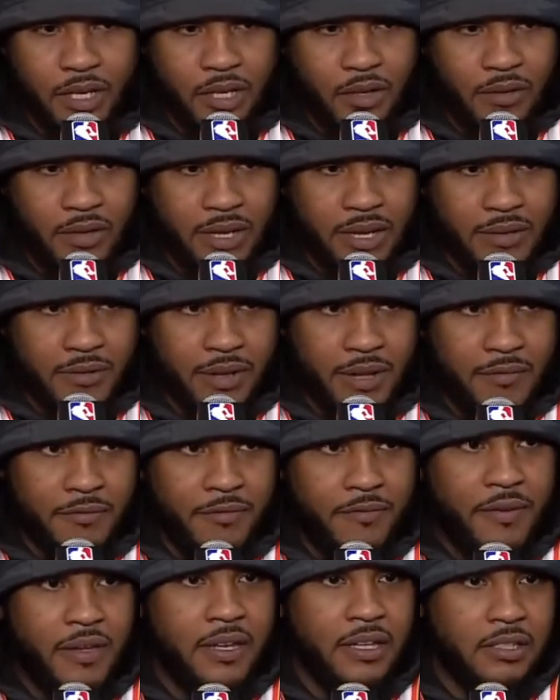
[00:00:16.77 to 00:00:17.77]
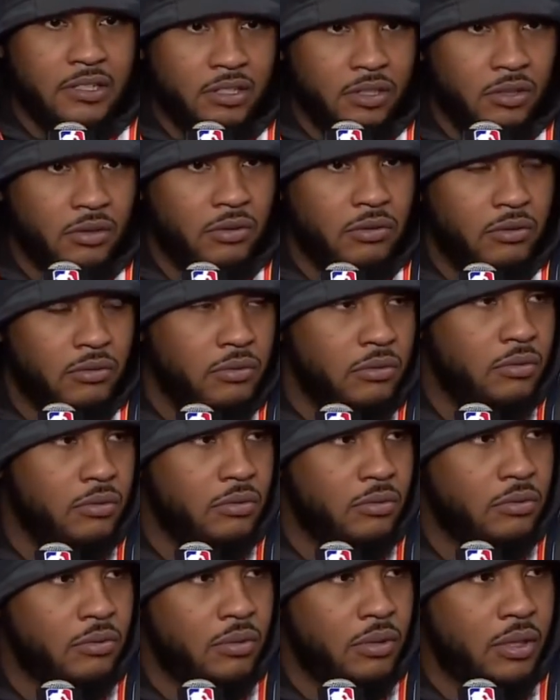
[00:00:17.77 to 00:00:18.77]
you know, and fit into
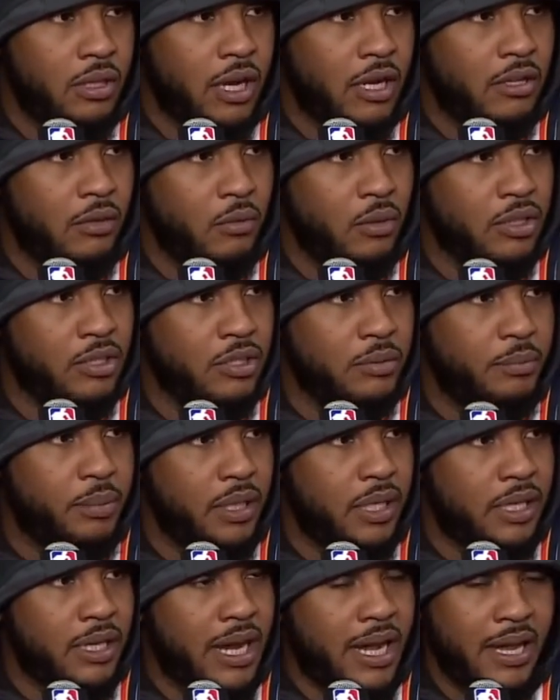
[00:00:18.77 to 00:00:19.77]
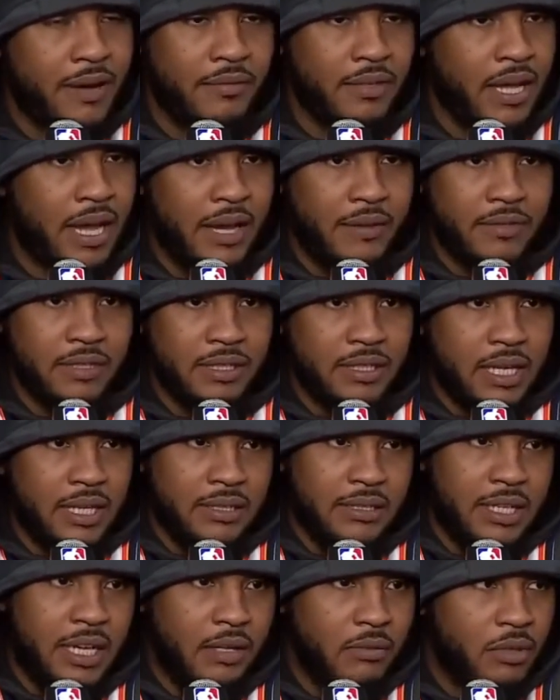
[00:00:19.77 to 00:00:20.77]
kind of what's the plan. I haven't
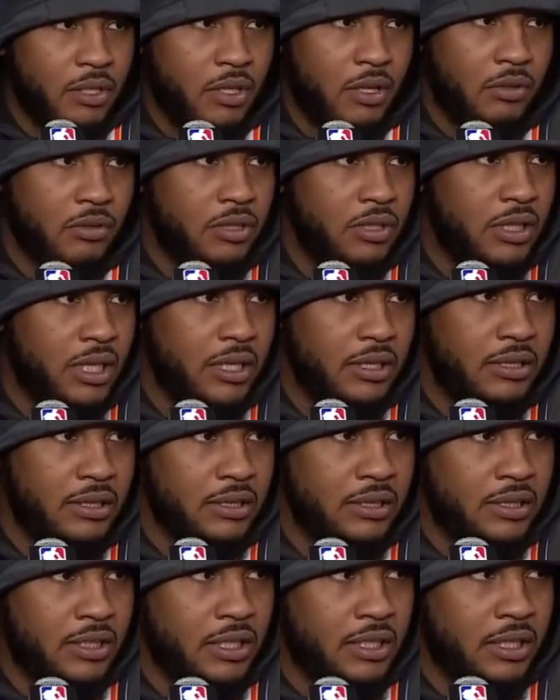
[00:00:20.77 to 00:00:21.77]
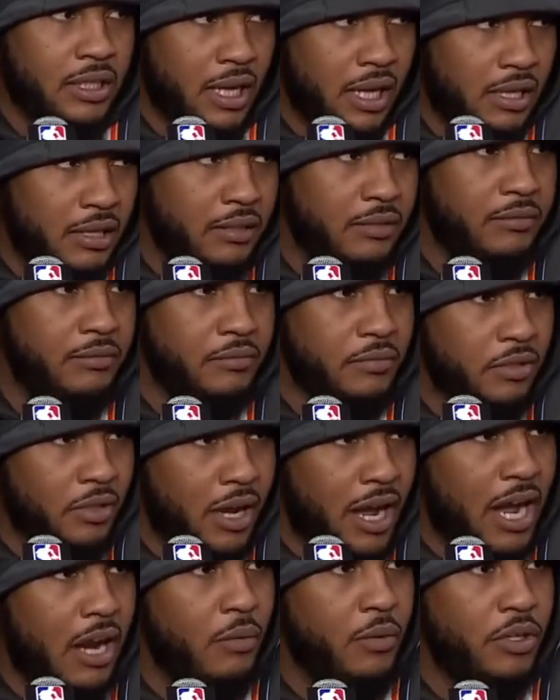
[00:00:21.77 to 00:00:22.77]
sat down with Coach yet to see kind of, you
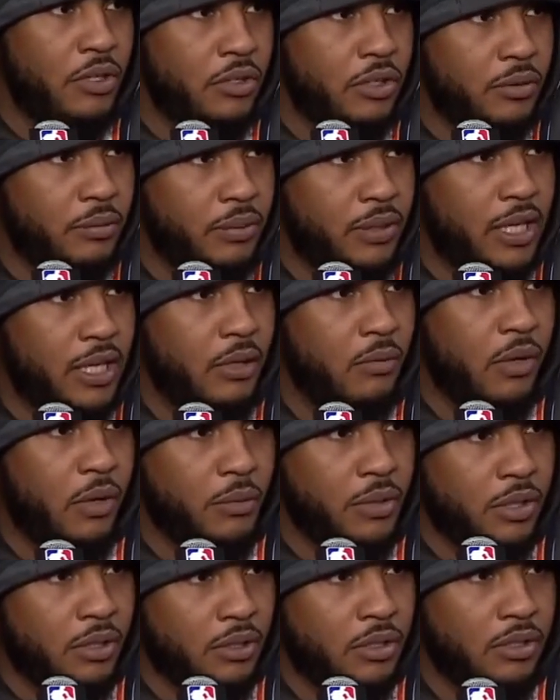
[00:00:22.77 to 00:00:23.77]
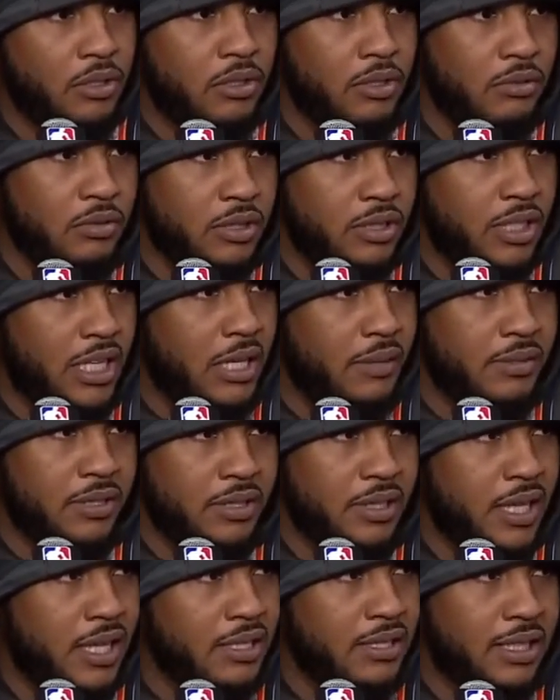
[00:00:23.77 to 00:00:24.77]
know, how we're going to play, what we're going to do in schemes
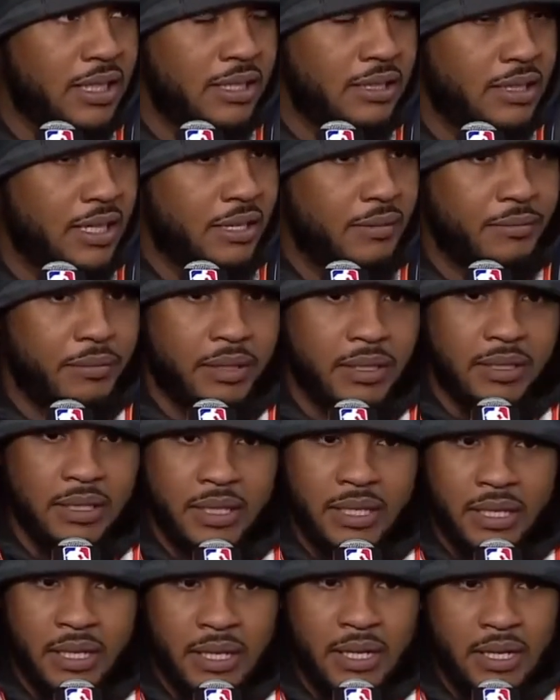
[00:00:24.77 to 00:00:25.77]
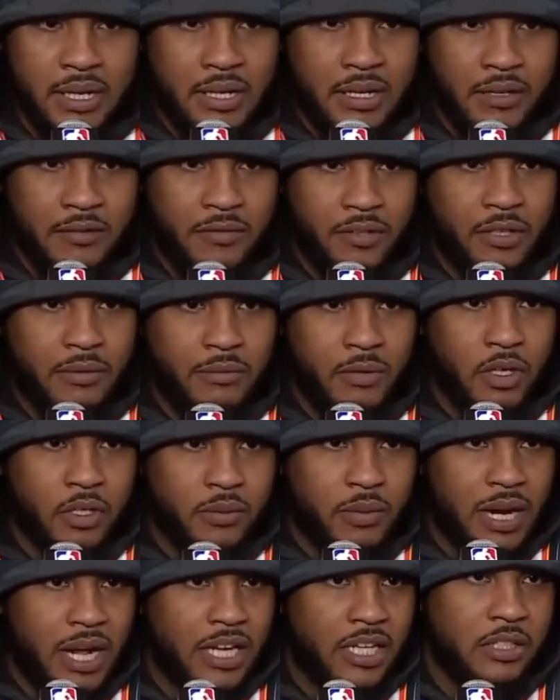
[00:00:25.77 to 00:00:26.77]
and things like that. But for the
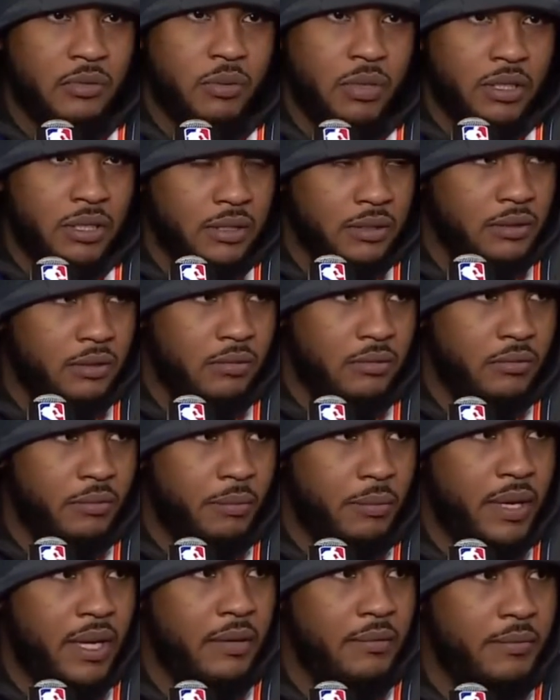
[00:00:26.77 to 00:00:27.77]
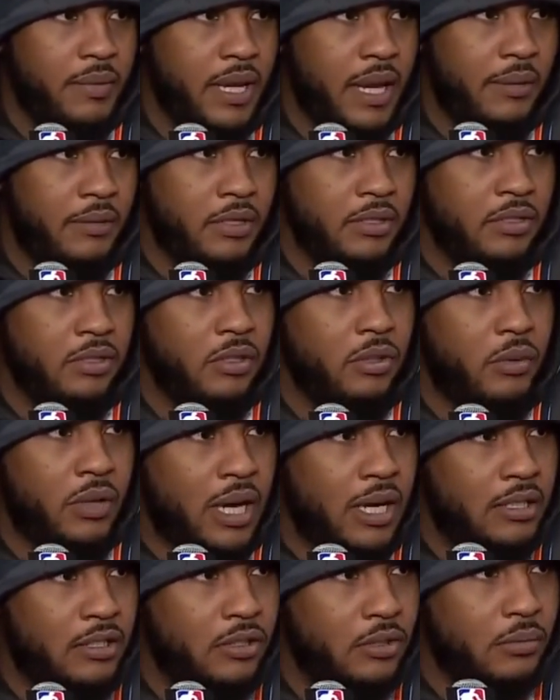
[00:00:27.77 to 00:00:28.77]
most part, I just want to be able to do
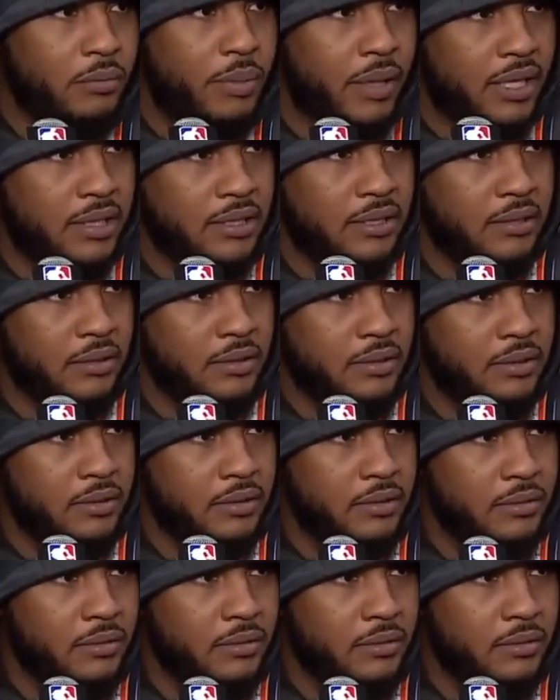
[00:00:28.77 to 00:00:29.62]
what I do best